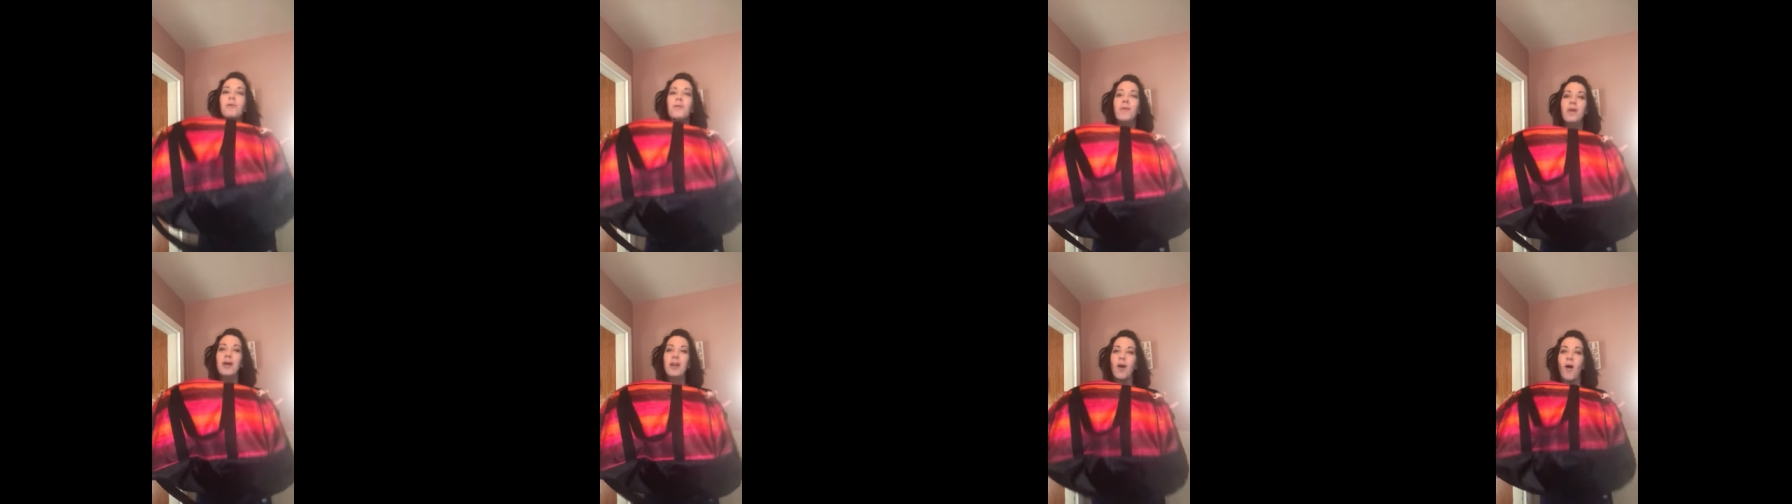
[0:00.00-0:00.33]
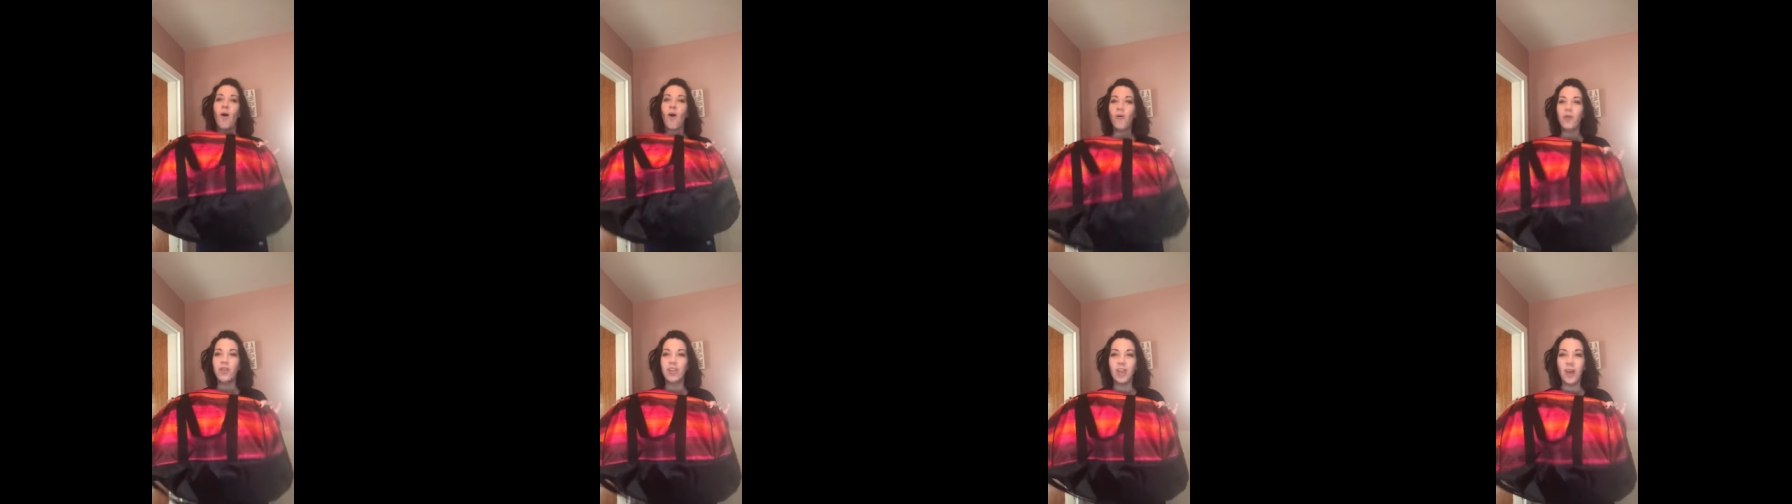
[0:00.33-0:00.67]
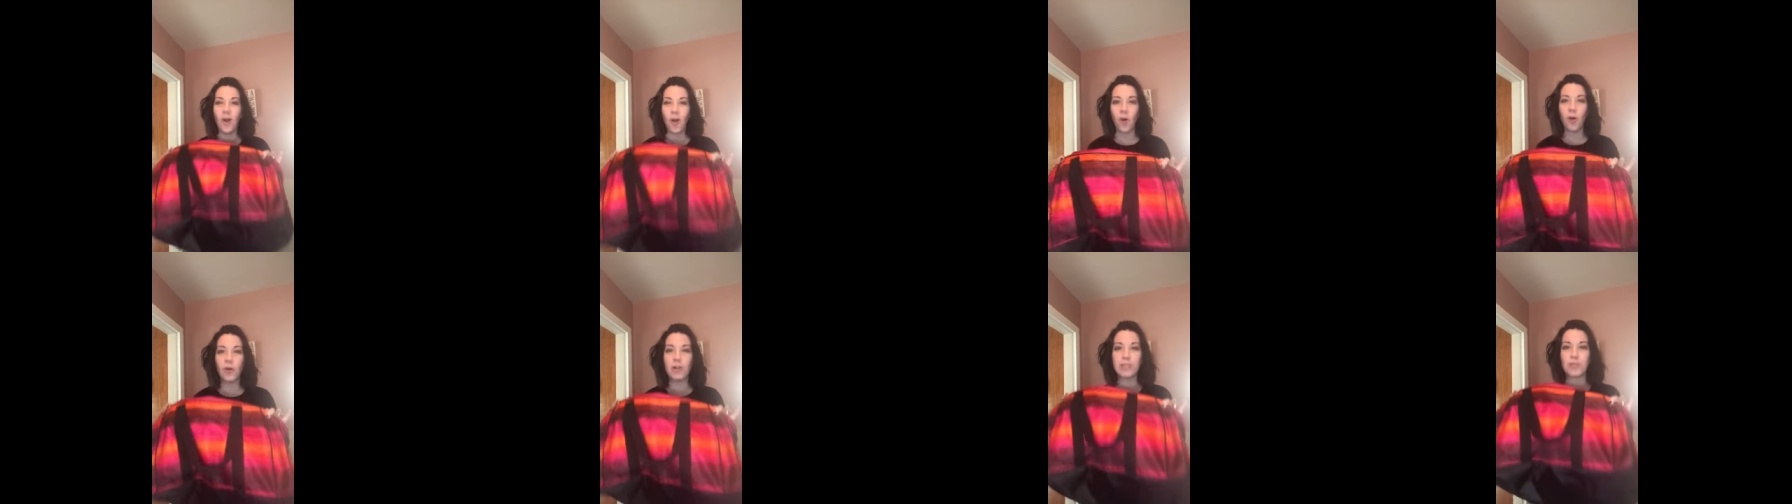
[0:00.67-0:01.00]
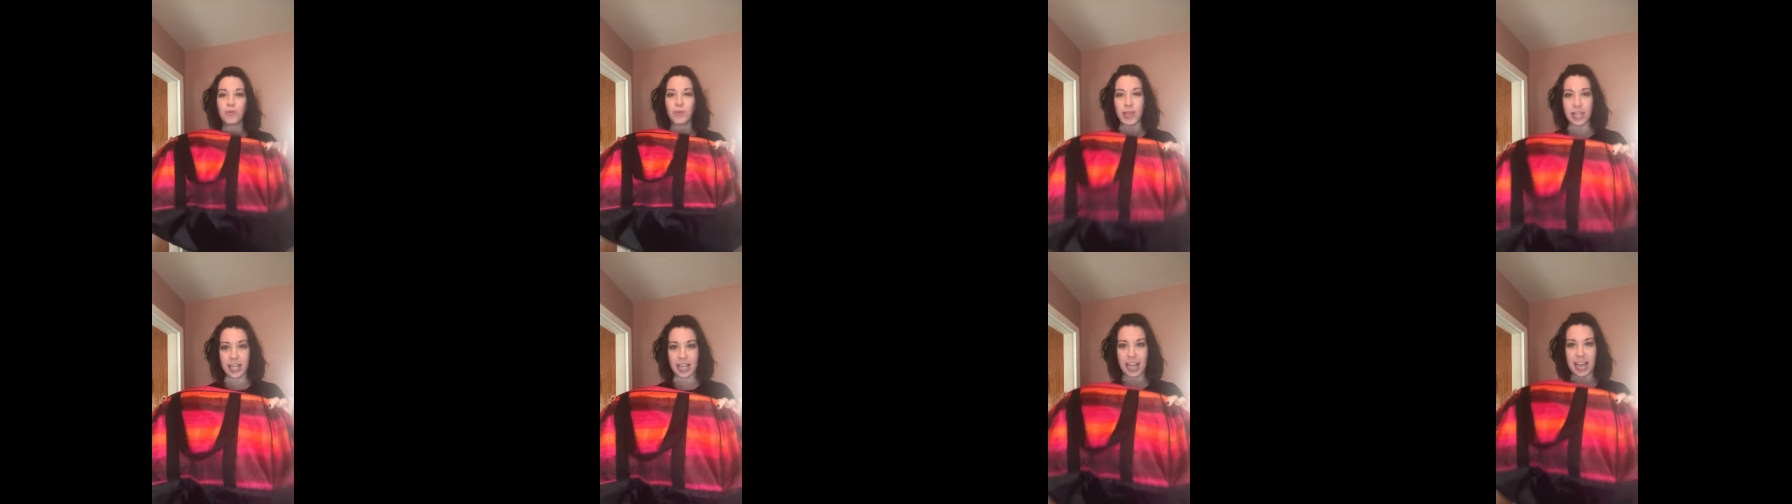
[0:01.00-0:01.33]
would only
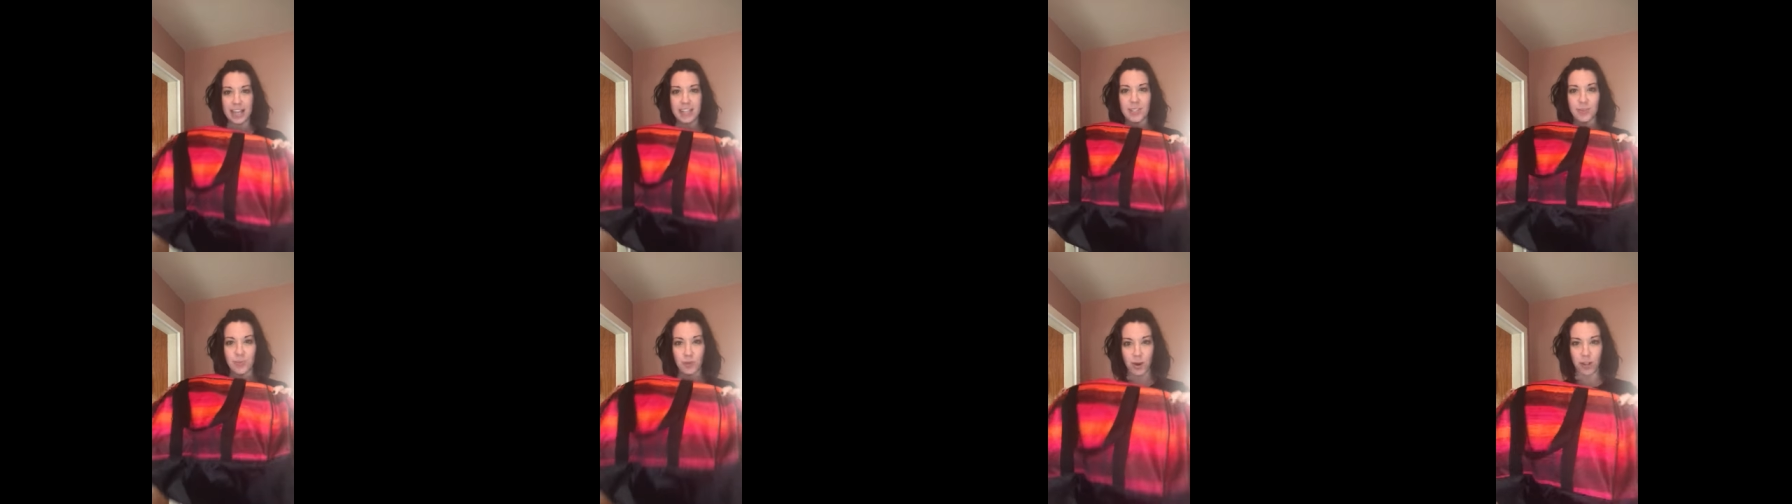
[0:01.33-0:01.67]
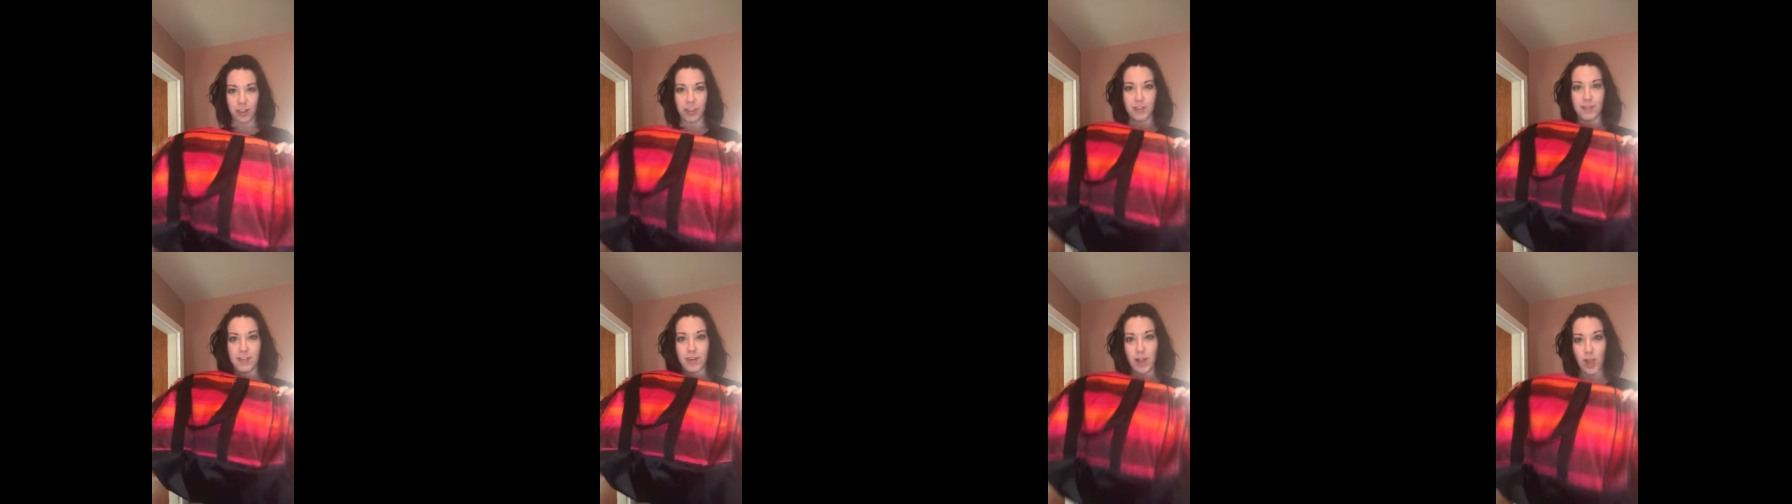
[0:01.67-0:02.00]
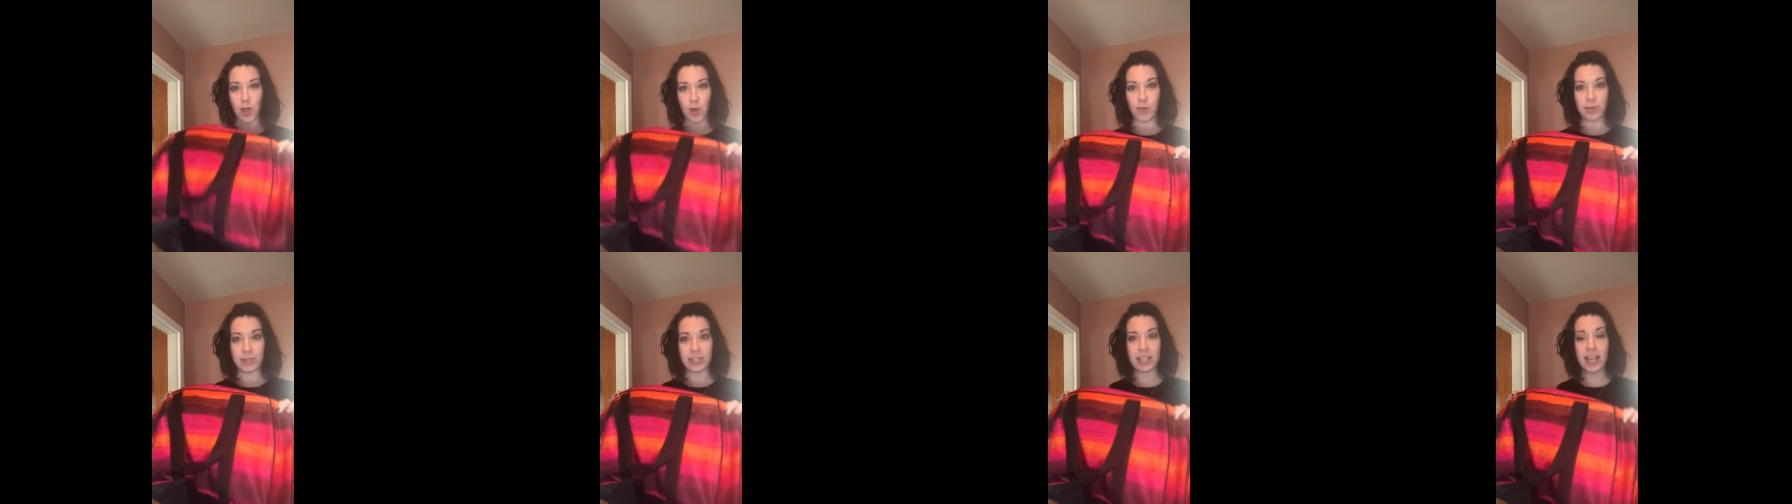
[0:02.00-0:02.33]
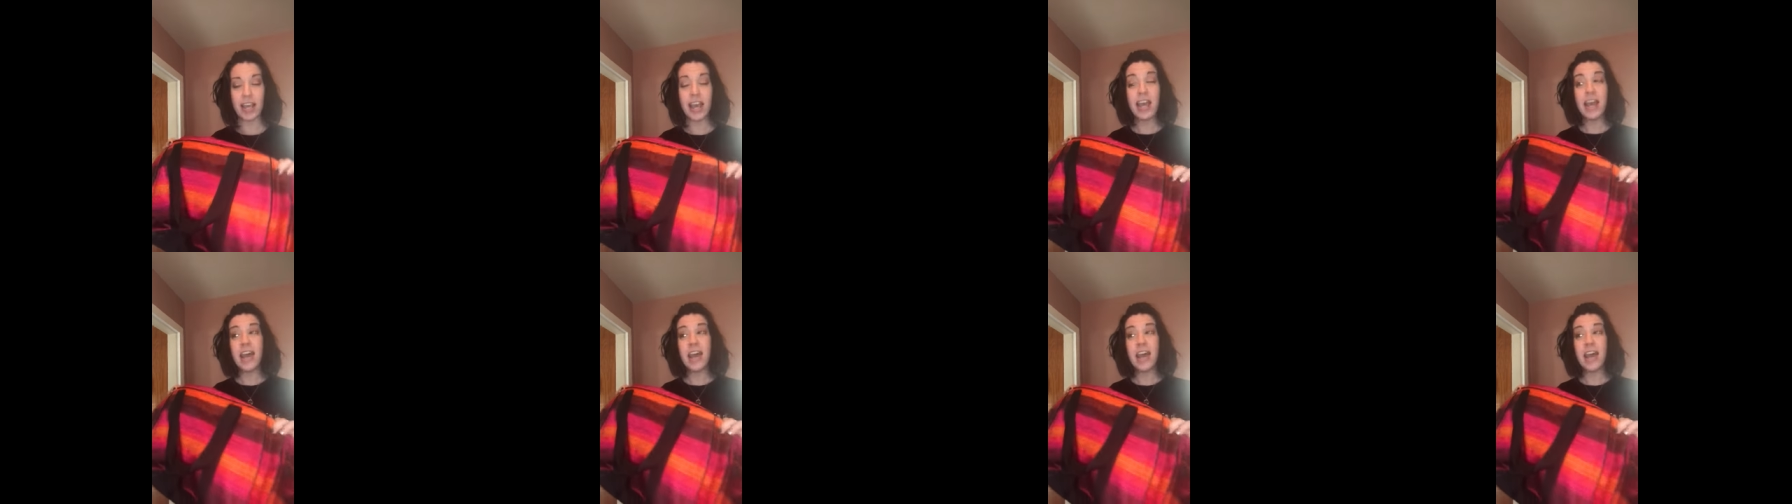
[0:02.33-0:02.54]
hold weekends worth of clothes.